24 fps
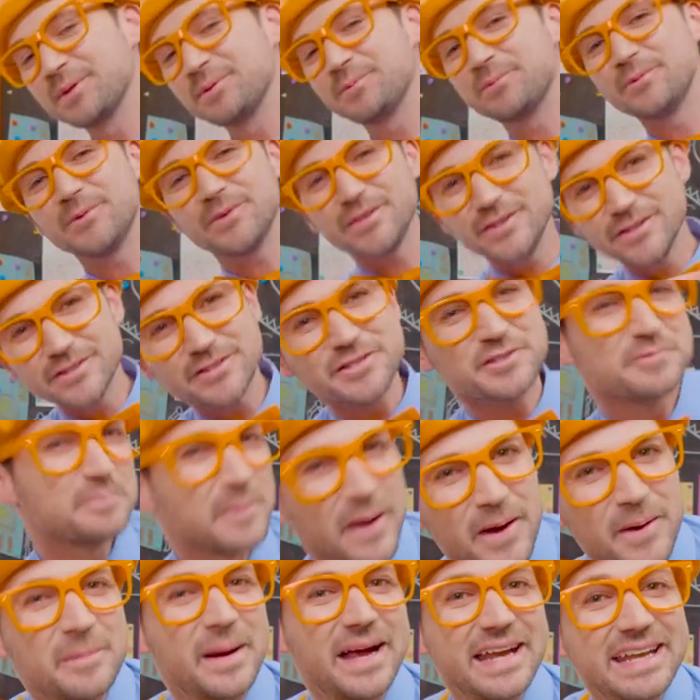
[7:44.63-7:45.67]
Will you
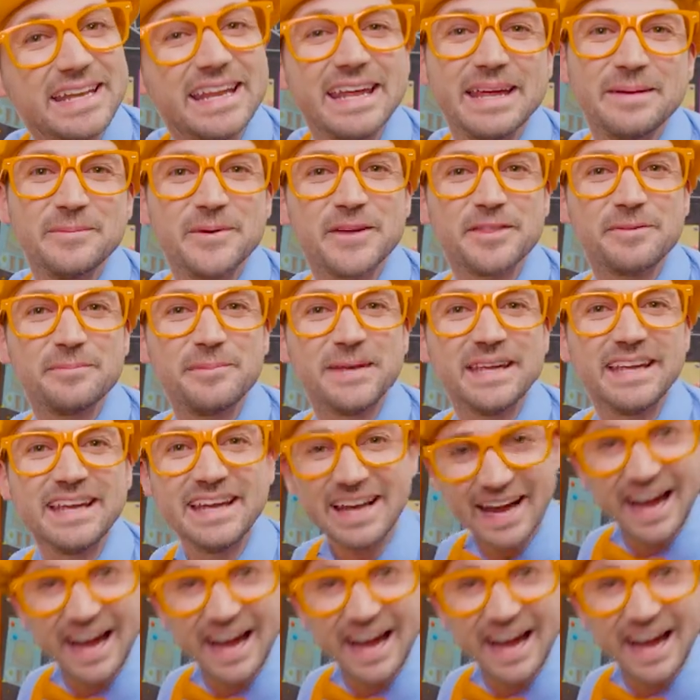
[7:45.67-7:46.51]
spell my name with me?